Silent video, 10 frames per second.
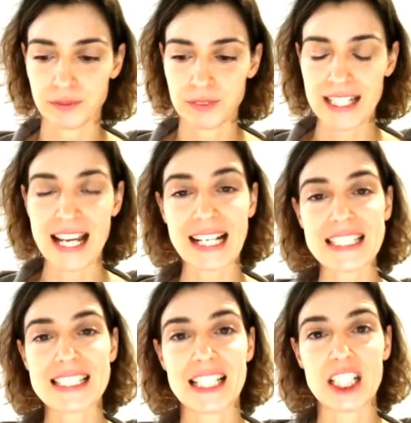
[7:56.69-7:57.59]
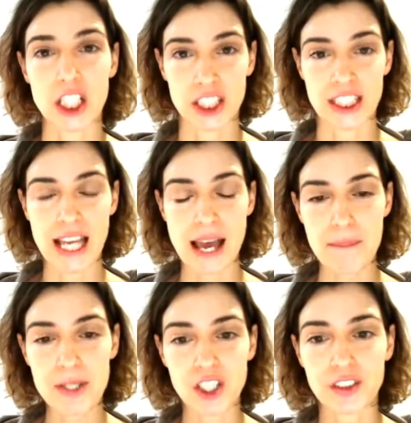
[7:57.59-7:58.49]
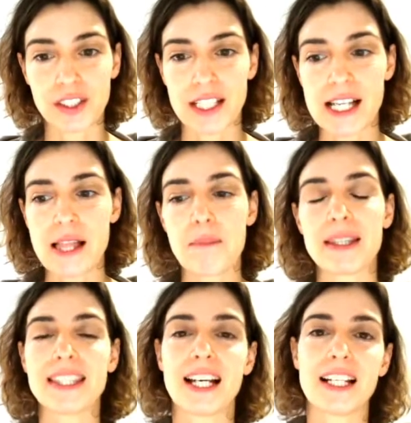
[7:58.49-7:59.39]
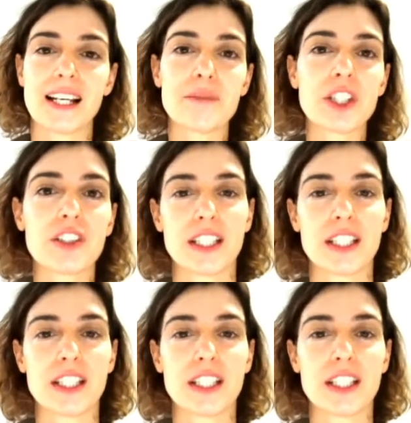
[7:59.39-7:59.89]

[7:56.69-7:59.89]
an accent on the chemistry, but that chemistry